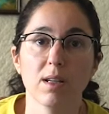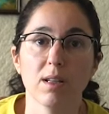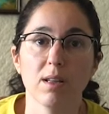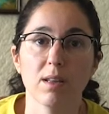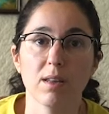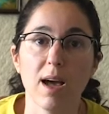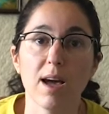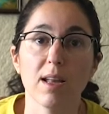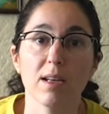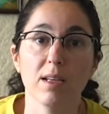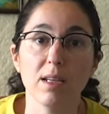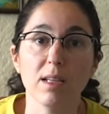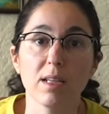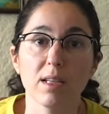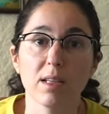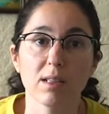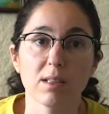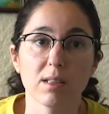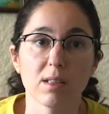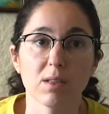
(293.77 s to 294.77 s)
that
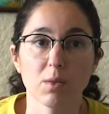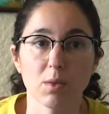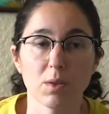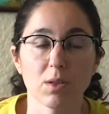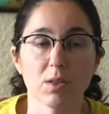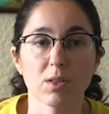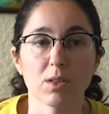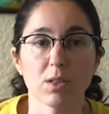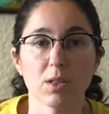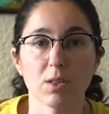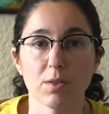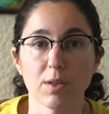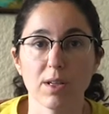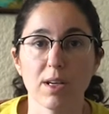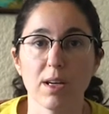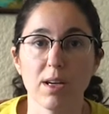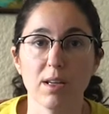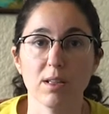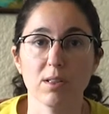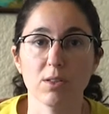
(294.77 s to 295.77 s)
need in order to
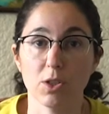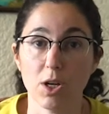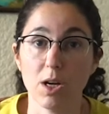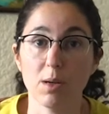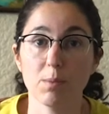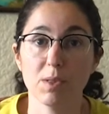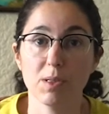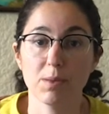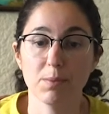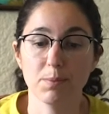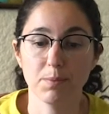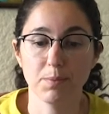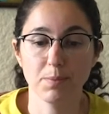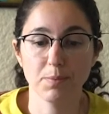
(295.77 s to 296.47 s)
create jobs.